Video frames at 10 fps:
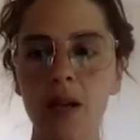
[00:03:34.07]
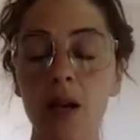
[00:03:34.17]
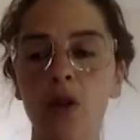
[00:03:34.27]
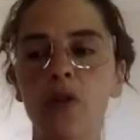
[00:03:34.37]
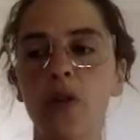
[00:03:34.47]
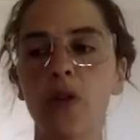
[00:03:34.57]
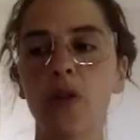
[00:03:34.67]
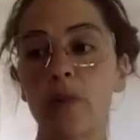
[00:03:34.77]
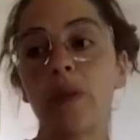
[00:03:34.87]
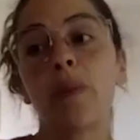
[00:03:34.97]
But
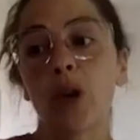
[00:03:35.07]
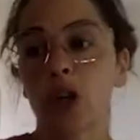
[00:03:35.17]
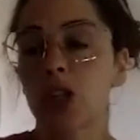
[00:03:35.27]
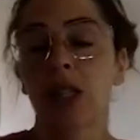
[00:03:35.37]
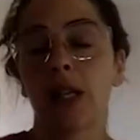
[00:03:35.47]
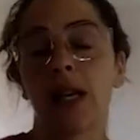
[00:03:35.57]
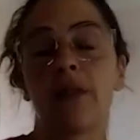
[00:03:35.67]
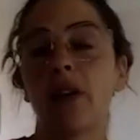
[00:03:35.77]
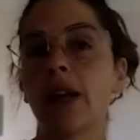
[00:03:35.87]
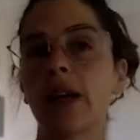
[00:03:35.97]
for me personally,
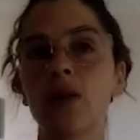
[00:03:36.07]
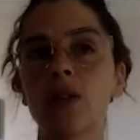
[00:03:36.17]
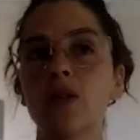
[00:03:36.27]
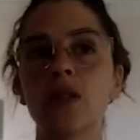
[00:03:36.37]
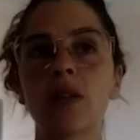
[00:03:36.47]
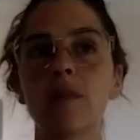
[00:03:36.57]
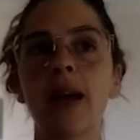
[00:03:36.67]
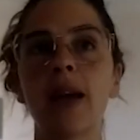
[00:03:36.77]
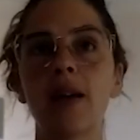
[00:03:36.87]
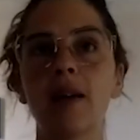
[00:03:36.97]
I felt like I was using
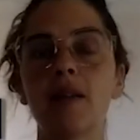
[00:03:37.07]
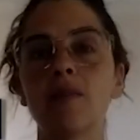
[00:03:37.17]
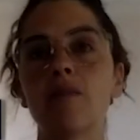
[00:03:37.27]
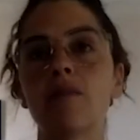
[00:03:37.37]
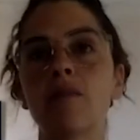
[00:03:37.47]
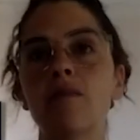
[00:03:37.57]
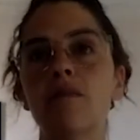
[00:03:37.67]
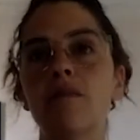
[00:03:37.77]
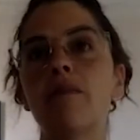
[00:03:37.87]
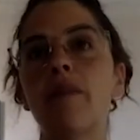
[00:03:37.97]
my
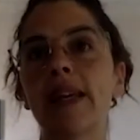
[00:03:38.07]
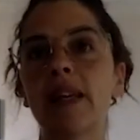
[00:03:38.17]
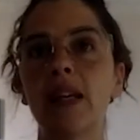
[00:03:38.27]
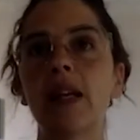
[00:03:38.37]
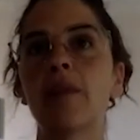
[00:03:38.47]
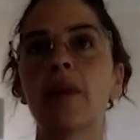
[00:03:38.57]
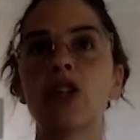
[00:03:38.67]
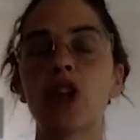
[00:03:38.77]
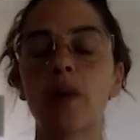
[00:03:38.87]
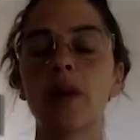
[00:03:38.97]
healing and my
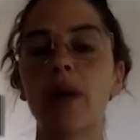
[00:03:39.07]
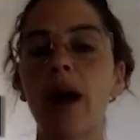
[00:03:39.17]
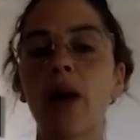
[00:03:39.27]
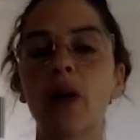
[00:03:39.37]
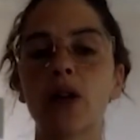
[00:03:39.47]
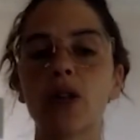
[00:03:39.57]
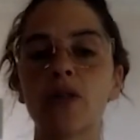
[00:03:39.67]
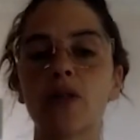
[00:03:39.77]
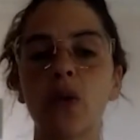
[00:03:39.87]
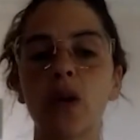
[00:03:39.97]
shaman powers
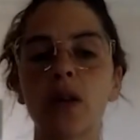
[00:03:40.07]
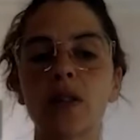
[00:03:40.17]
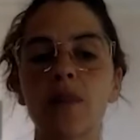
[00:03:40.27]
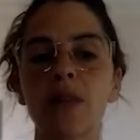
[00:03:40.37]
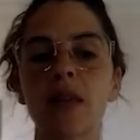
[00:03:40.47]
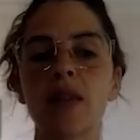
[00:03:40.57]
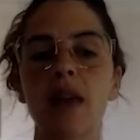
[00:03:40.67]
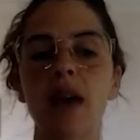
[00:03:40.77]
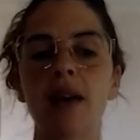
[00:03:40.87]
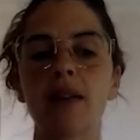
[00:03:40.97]
for something
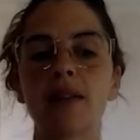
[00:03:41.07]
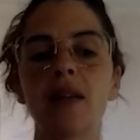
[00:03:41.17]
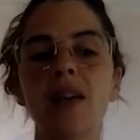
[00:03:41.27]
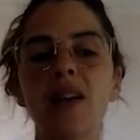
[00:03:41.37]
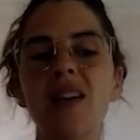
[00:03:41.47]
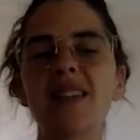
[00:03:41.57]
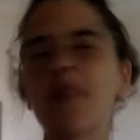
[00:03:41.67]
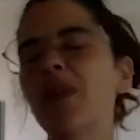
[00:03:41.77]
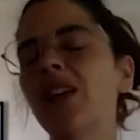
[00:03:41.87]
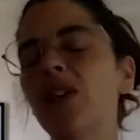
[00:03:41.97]
that
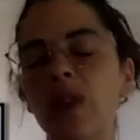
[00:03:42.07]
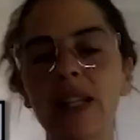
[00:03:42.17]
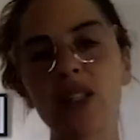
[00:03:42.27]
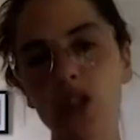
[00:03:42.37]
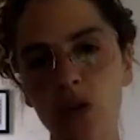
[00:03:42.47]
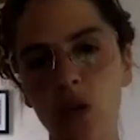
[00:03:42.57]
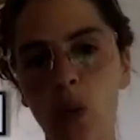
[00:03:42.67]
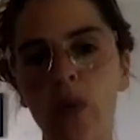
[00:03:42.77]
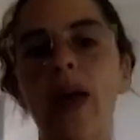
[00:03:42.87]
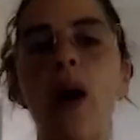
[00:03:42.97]
somebody could really do
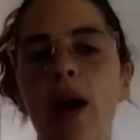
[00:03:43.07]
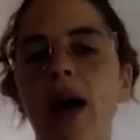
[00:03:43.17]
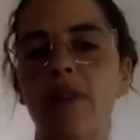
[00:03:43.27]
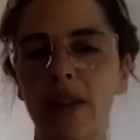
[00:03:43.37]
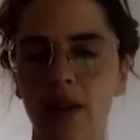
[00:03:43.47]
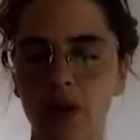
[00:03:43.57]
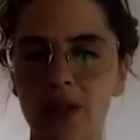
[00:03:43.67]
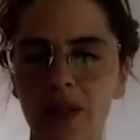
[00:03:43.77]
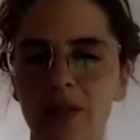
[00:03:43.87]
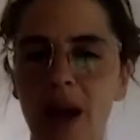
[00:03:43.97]
without having those,
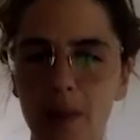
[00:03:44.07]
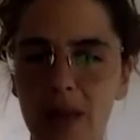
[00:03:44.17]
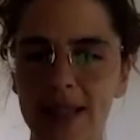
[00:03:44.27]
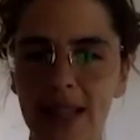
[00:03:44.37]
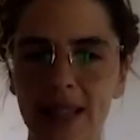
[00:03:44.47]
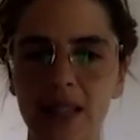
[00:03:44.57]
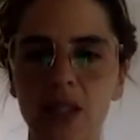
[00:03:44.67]
if that makes sense.